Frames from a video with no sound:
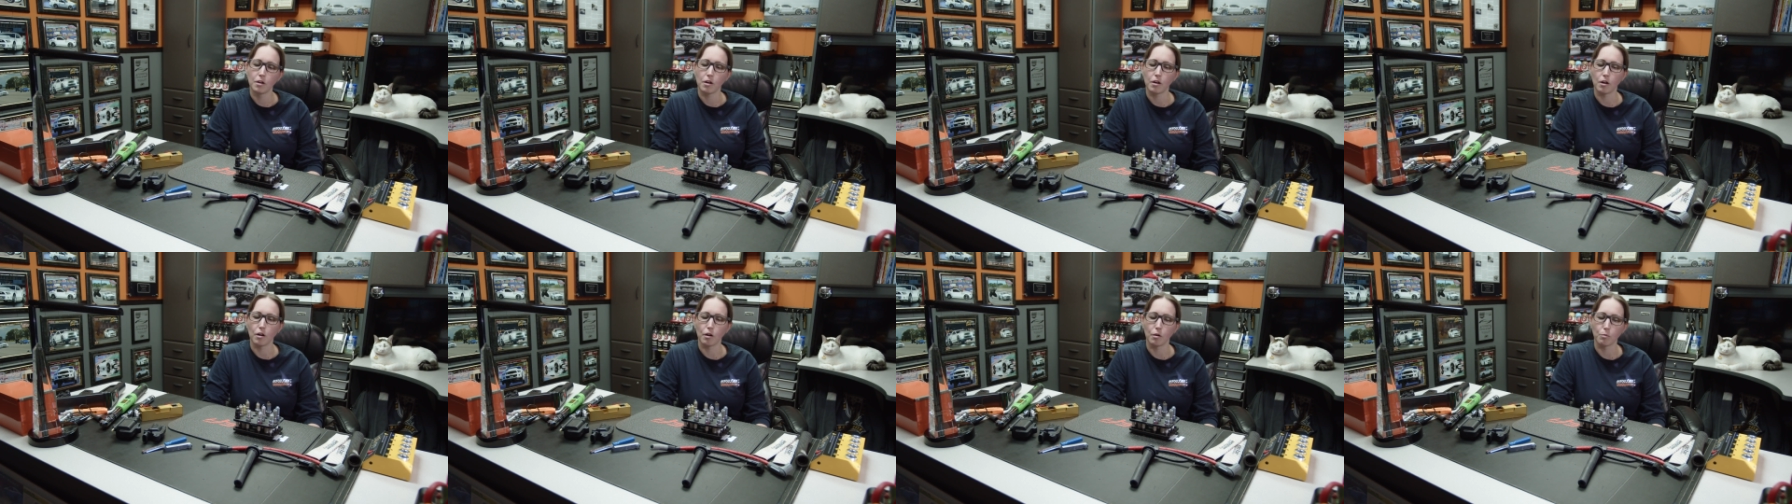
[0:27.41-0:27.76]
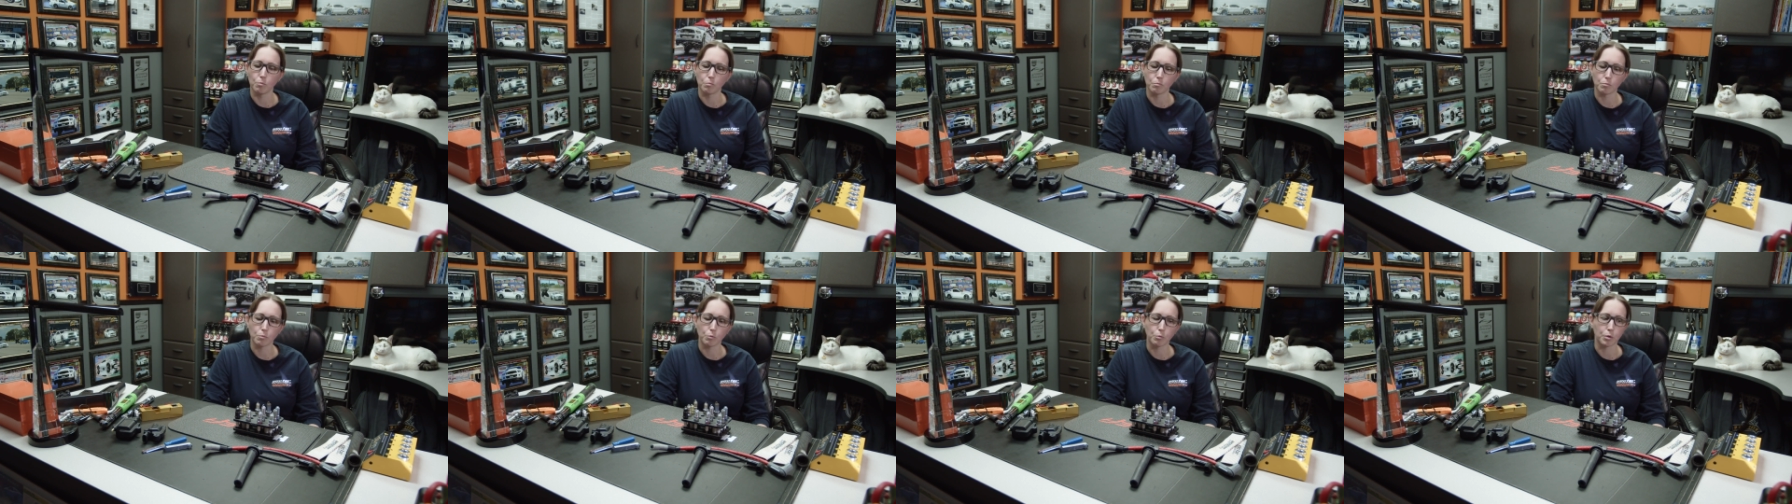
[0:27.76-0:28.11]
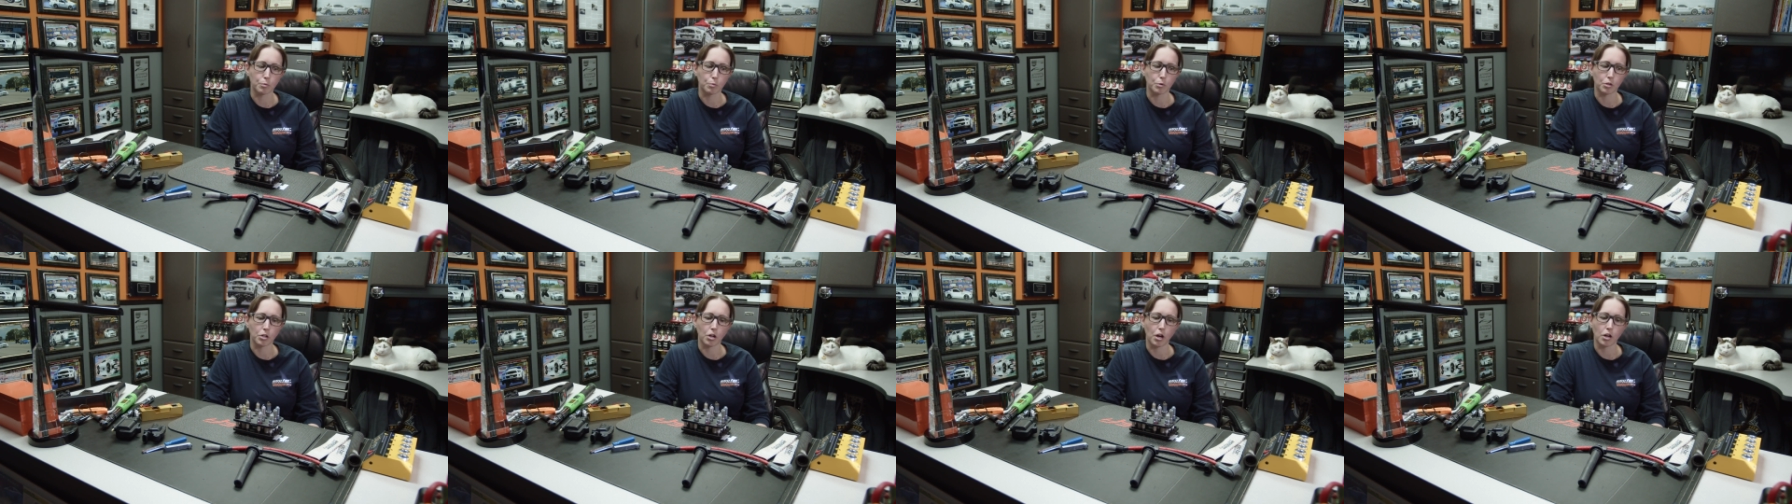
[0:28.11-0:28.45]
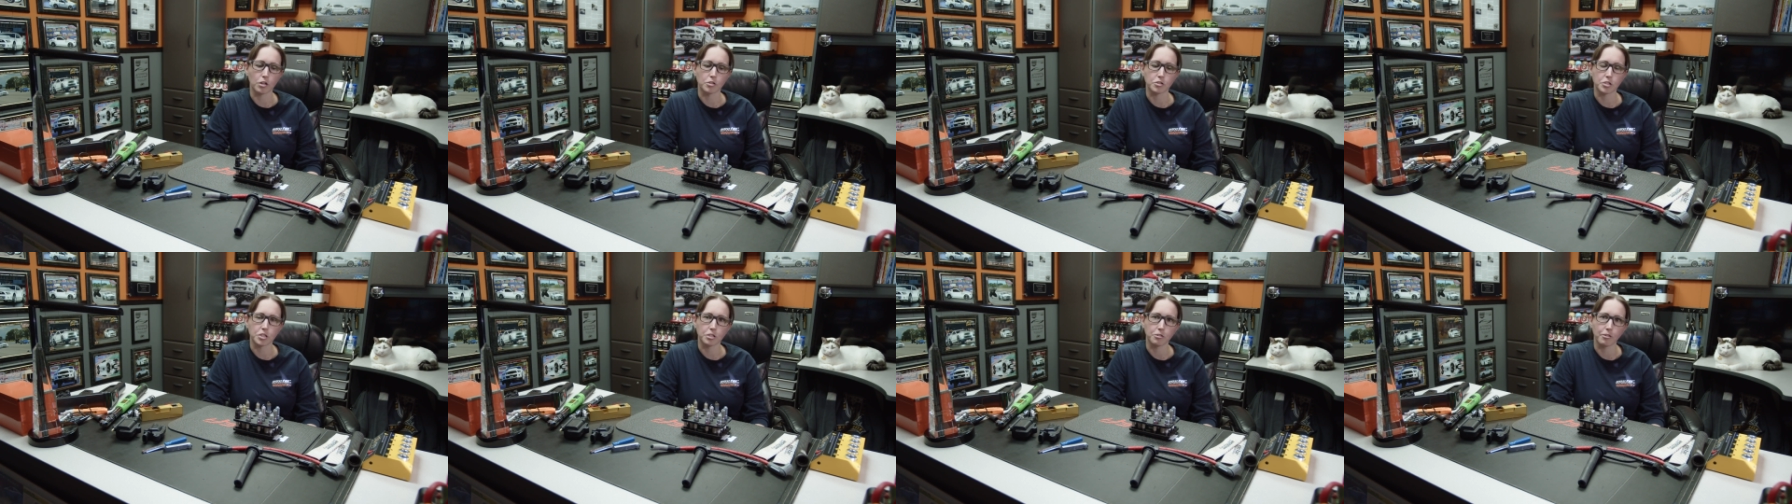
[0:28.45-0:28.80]
um, with
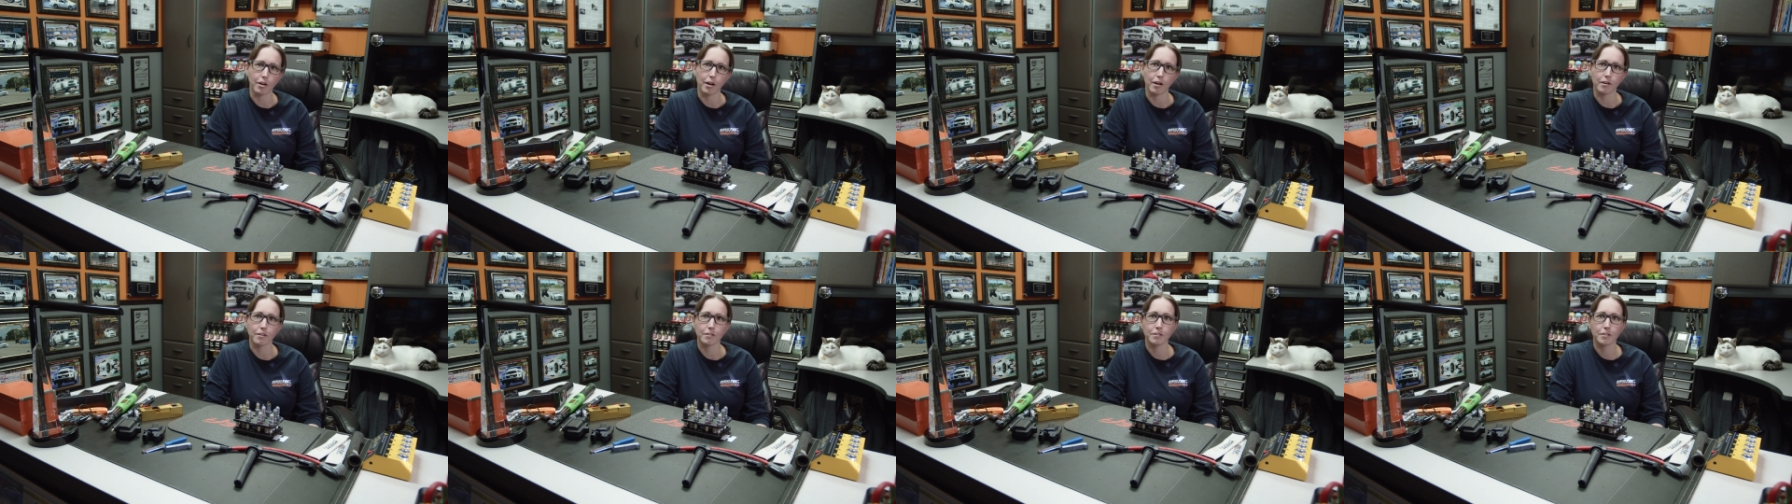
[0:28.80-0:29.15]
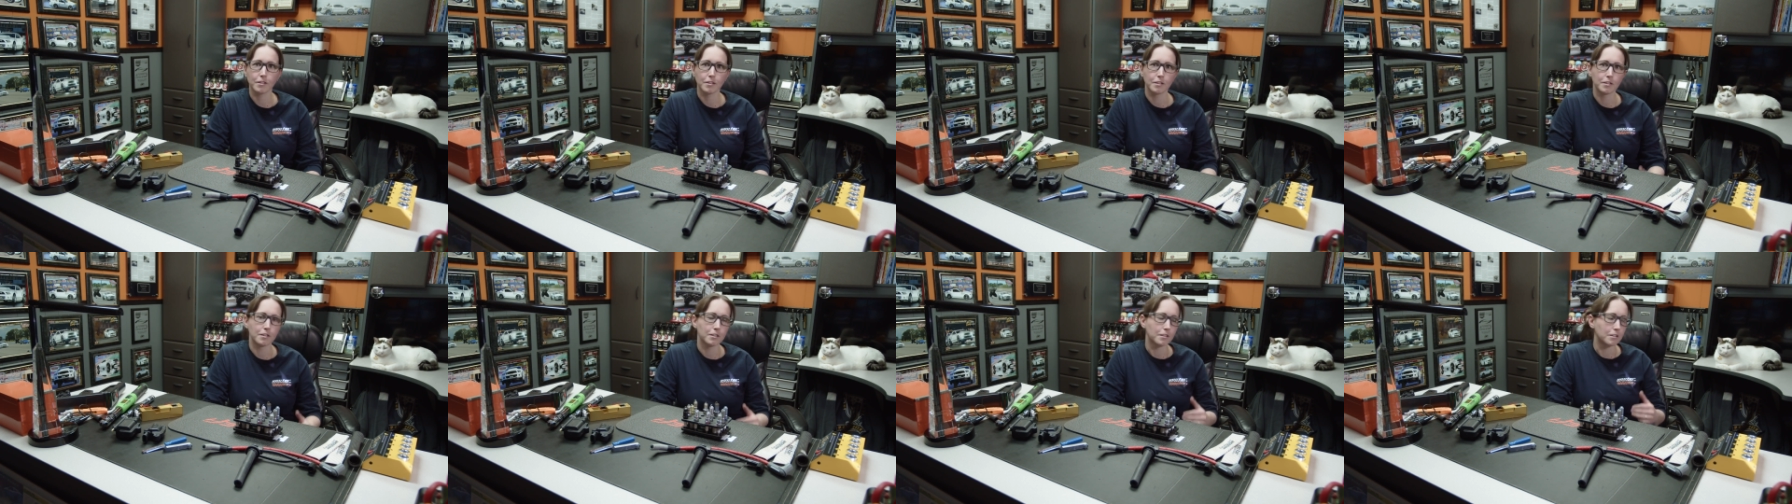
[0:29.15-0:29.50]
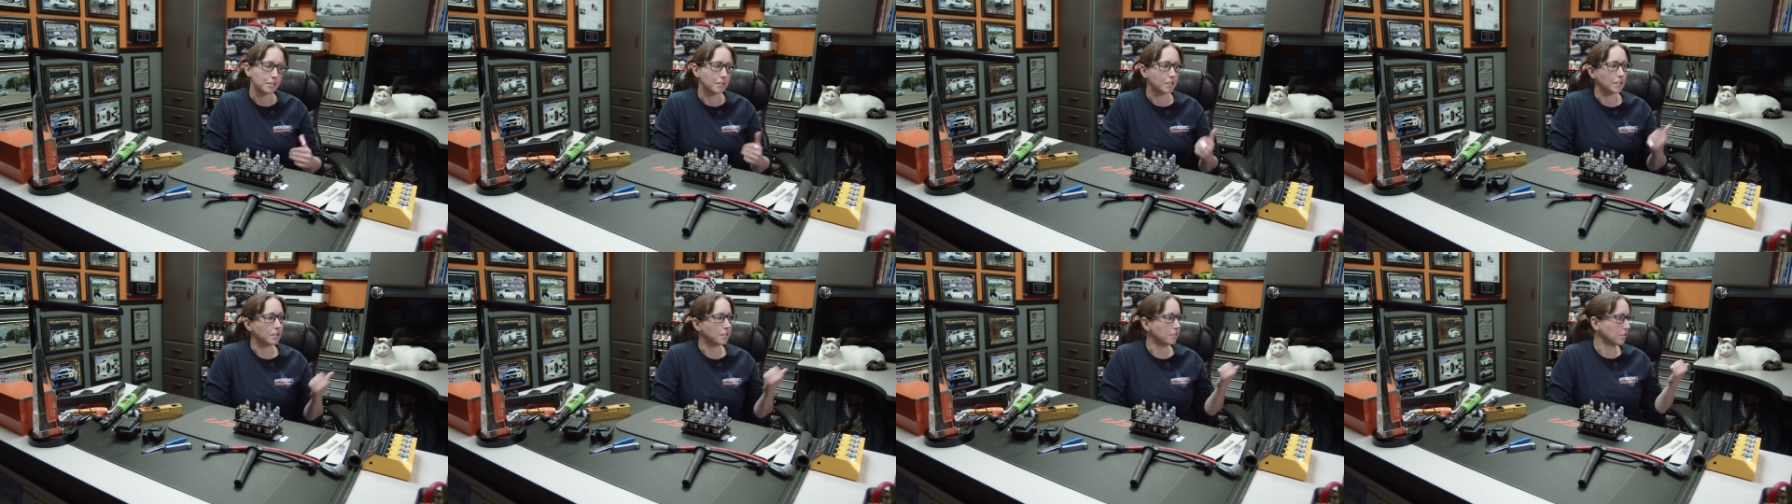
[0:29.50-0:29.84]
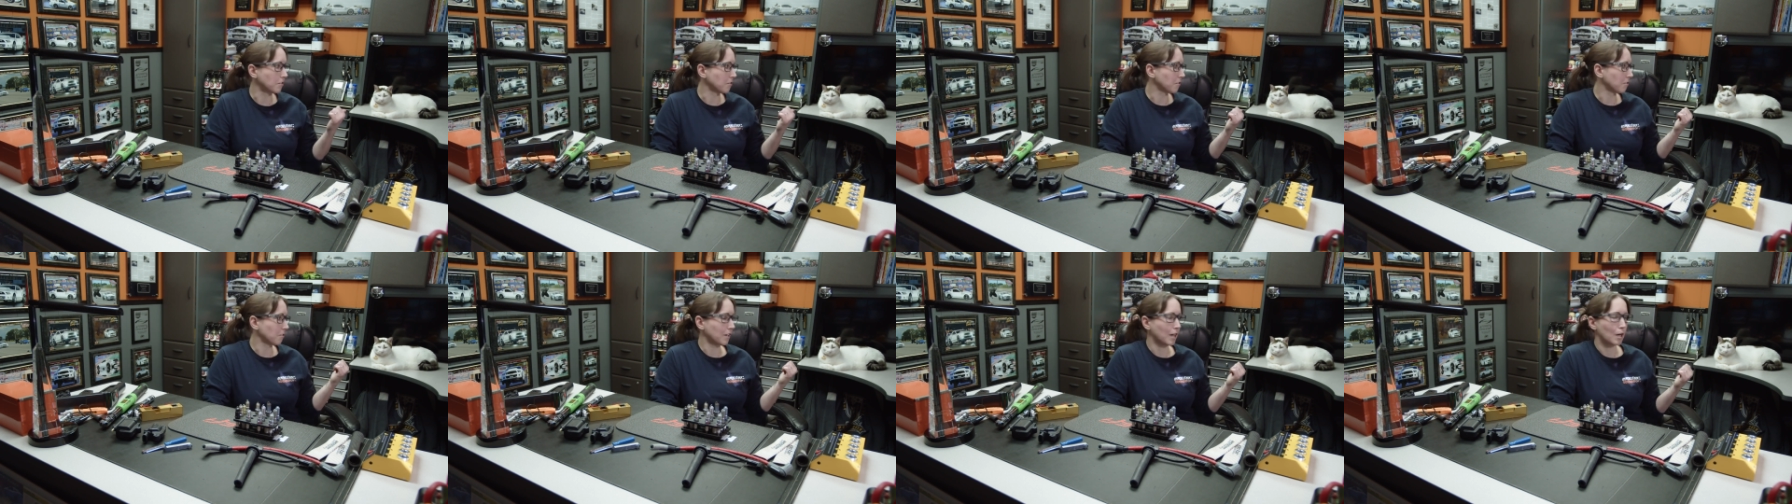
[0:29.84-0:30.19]
regards to that. And
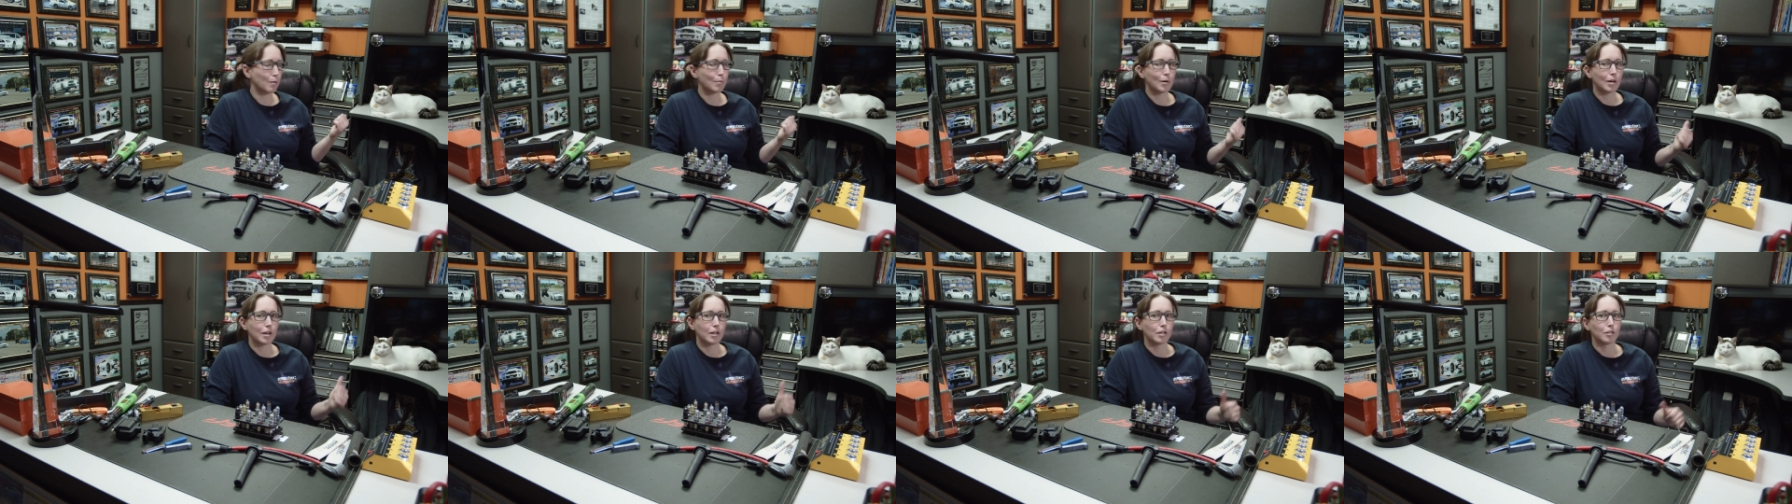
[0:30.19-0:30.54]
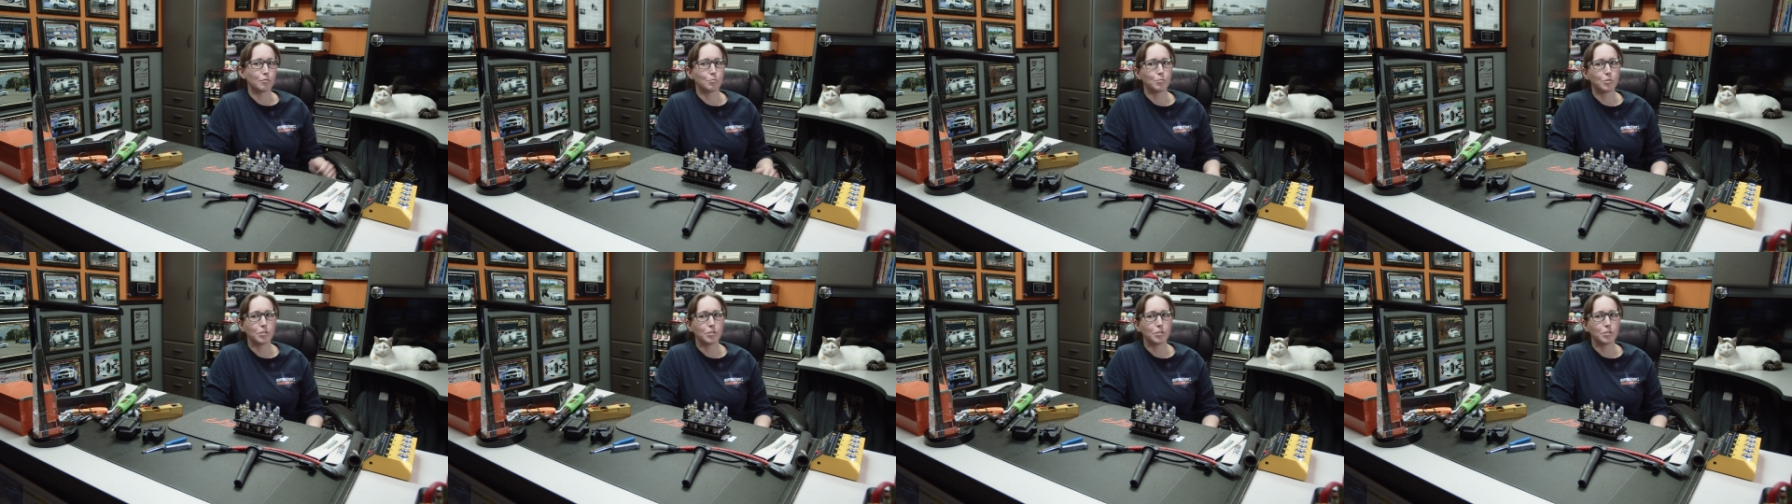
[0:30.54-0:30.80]
the little guy behind